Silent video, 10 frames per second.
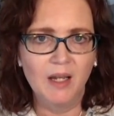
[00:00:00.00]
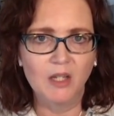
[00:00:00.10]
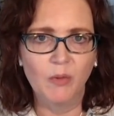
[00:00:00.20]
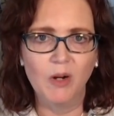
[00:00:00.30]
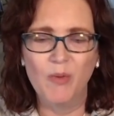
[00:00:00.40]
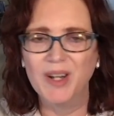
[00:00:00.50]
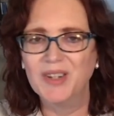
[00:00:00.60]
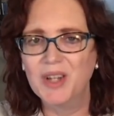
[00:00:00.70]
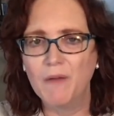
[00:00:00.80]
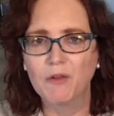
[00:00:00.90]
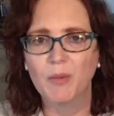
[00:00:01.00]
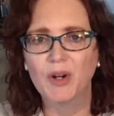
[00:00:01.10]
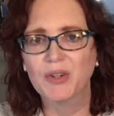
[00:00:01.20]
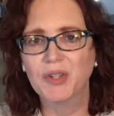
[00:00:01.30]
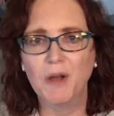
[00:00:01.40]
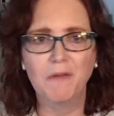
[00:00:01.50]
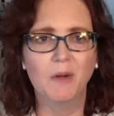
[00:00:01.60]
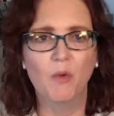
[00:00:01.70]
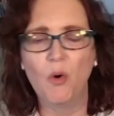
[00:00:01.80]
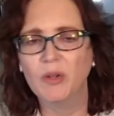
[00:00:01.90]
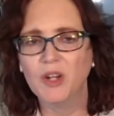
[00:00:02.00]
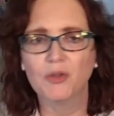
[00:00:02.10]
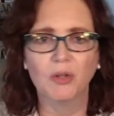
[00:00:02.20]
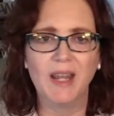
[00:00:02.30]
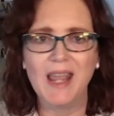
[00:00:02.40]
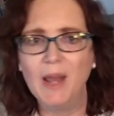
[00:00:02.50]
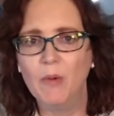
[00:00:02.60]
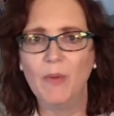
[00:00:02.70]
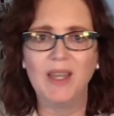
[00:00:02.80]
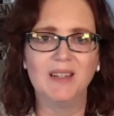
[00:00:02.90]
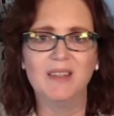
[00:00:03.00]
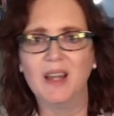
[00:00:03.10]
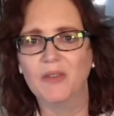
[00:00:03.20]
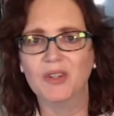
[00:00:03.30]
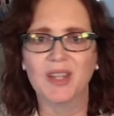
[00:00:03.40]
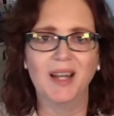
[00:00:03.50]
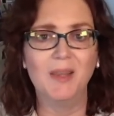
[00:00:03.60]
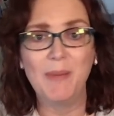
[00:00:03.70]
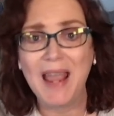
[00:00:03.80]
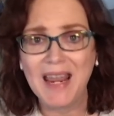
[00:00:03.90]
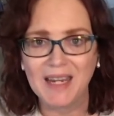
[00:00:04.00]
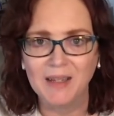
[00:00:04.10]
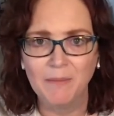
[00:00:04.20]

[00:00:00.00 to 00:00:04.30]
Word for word: Because we don't want to suffer, but our suffering will only truly end when we get to the other side of the pain.